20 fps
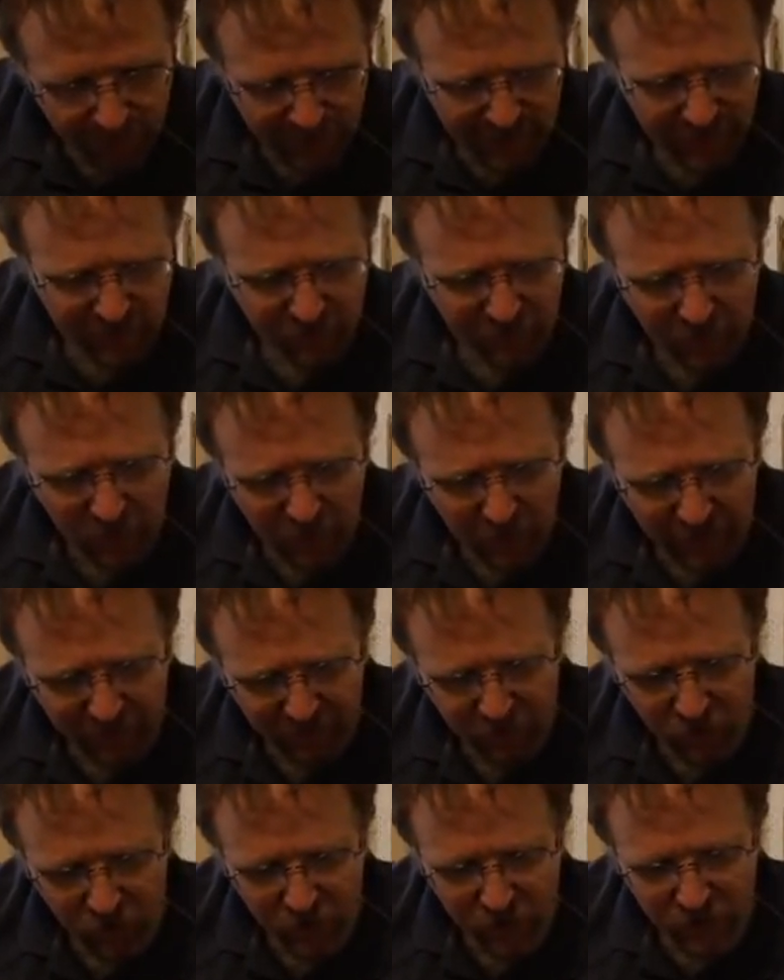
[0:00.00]
And if you have
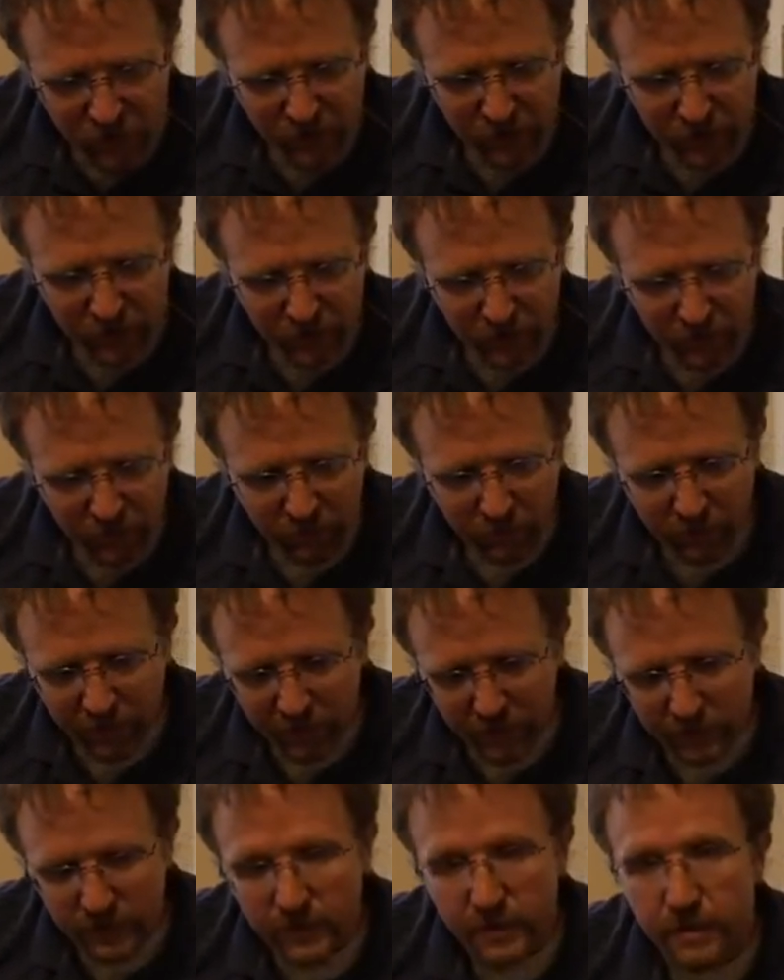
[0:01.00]
your sheet, you
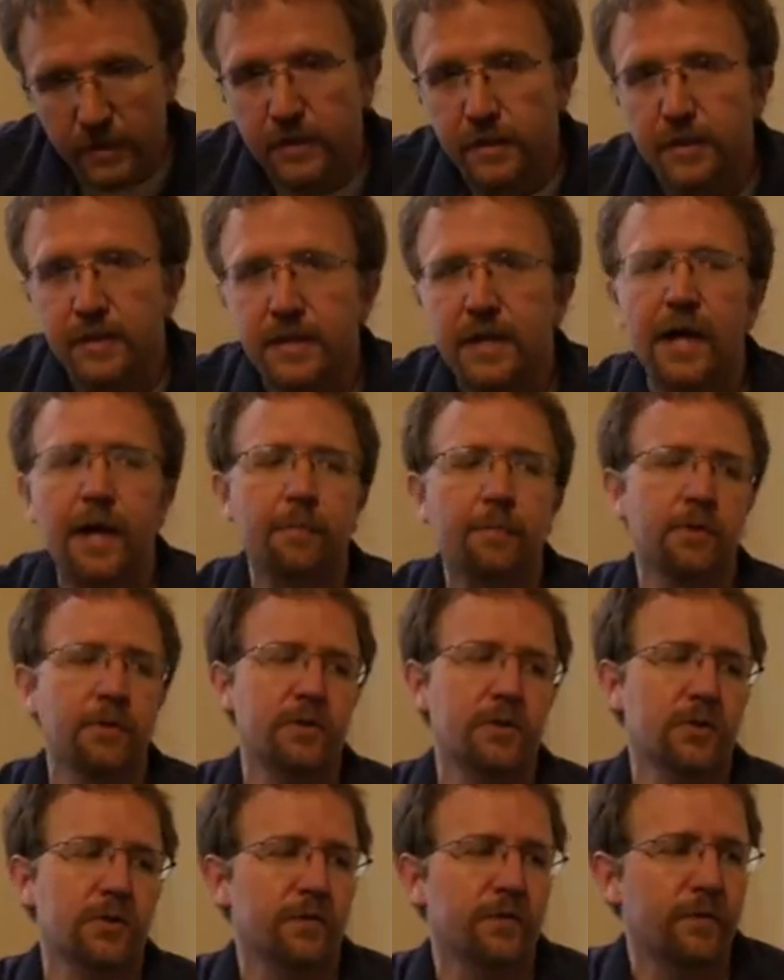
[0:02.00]
can see the
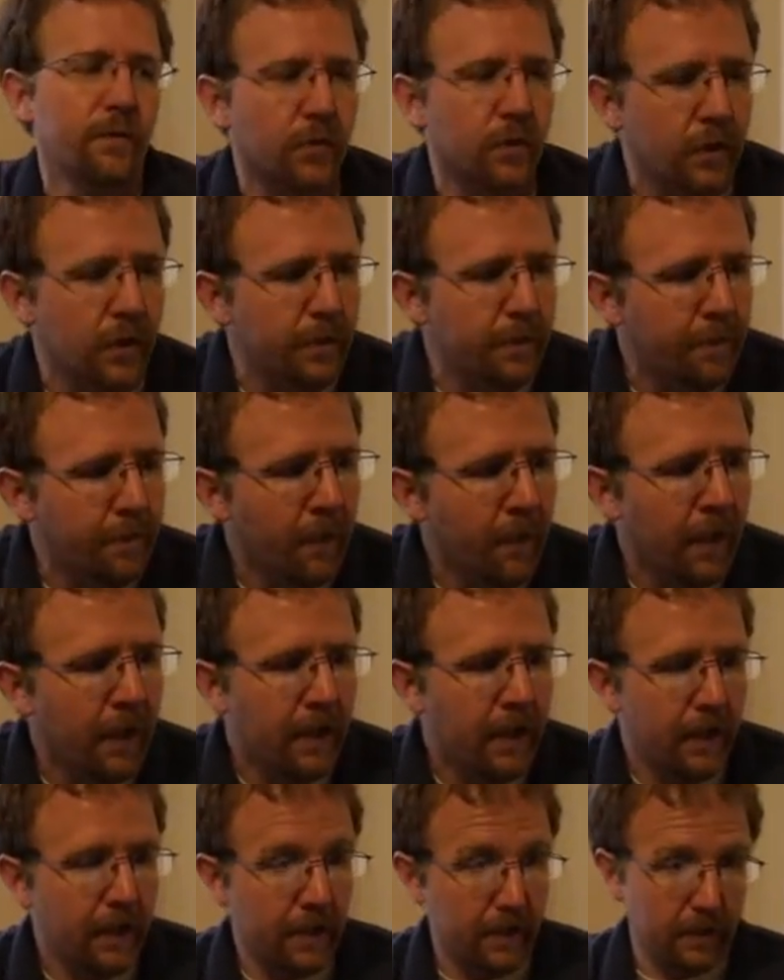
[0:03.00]
tablature for it.
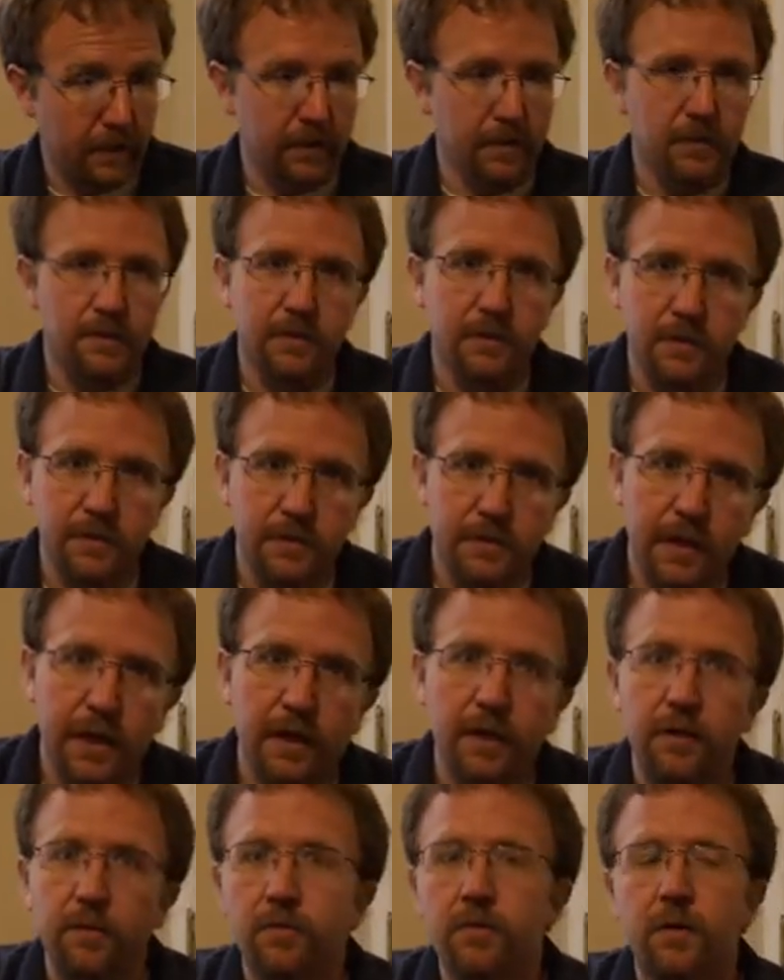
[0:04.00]
And it's
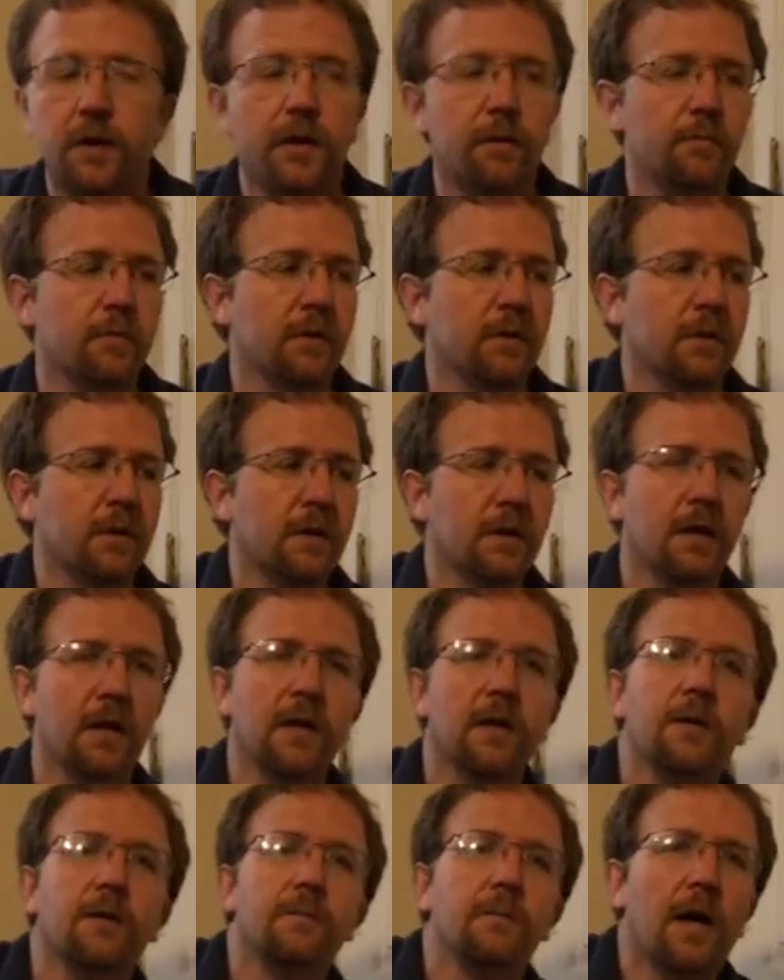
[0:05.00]
exactly what I'm looking
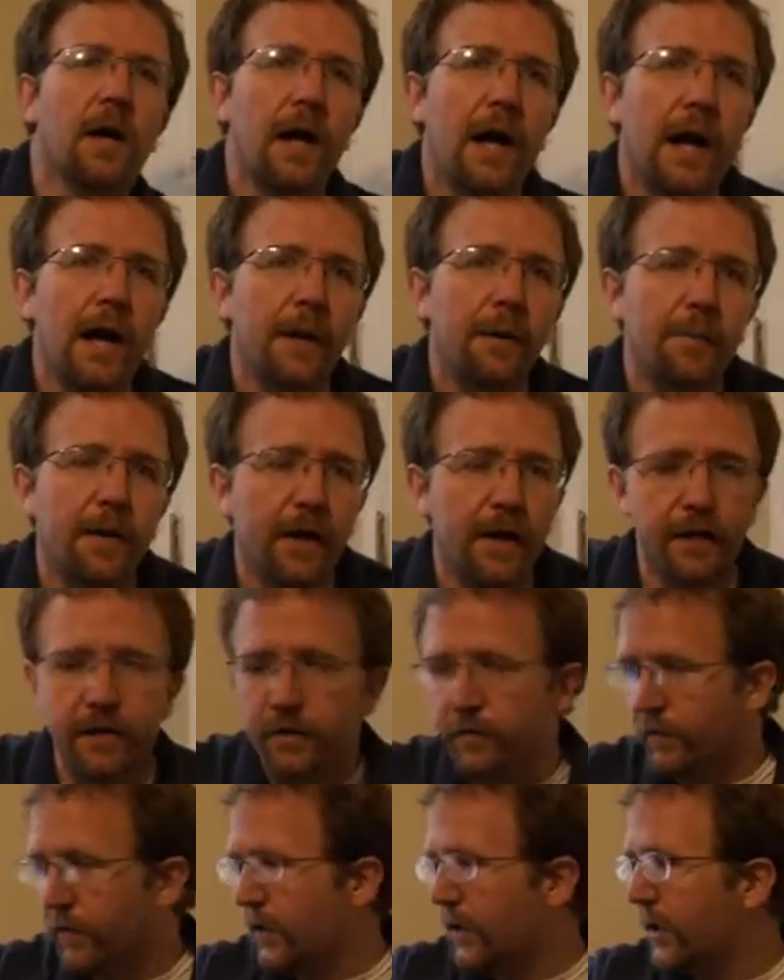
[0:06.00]
at on my iPad
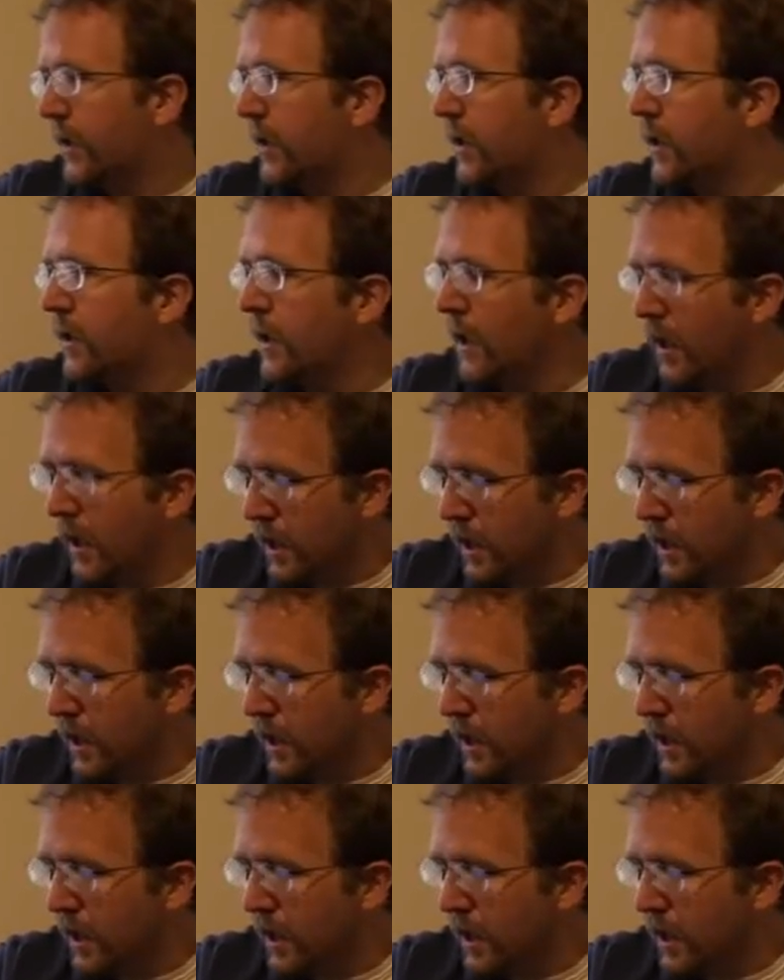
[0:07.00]
over here.